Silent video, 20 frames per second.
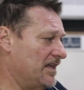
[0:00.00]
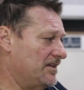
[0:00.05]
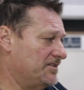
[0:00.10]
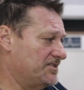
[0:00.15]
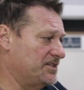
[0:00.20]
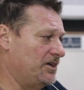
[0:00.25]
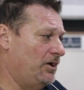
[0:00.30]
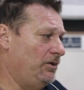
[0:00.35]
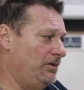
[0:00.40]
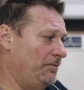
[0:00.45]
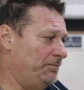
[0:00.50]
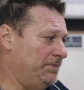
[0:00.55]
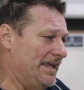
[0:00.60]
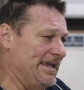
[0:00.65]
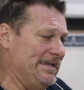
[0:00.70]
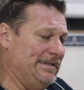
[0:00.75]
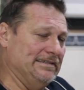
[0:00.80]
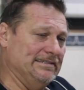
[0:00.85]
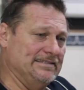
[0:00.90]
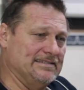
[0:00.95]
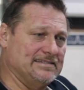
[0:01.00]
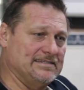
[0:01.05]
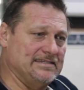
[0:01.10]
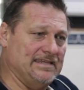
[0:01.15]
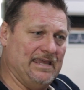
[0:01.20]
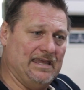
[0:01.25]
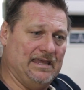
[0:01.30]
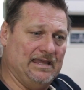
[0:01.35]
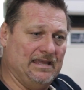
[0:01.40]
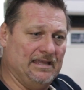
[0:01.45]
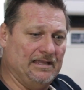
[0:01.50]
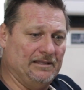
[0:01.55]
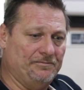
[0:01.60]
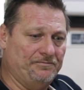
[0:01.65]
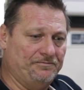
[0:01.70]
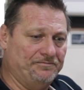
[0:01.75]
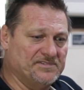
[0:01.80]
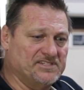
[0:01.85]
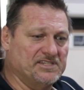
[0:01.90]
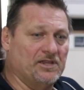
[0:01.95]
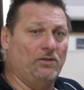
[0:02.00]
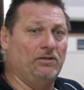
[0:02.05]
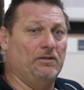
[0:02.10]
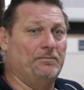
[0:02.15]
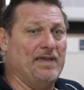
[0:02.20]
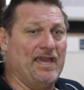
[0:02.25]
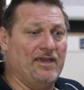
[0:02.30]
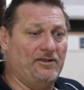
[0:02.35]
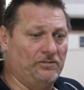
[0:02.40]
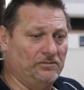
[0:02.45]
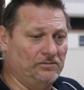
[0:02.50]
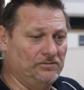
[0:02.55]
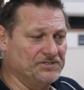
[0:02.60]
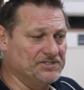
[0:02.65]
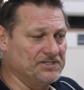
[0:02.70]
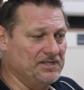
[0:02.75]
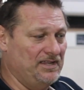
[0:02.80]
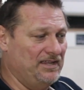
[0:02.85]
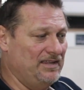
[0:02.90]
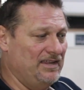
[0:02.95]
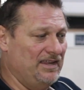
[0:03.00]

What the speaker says: solar blankets, solar panels,